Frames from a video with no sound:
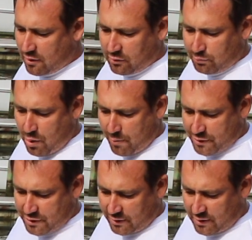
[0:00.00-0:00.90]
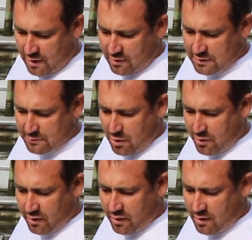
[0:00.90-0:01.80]
I will probably chuck that in the
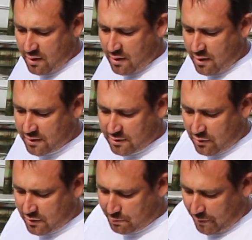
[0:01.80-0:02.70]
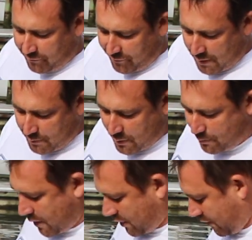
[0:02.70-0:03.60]
smoker. It's a nice big fatty bit
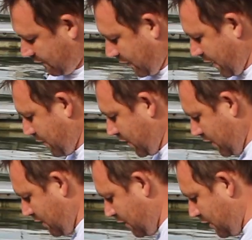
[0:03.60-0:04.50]
of belly flat there.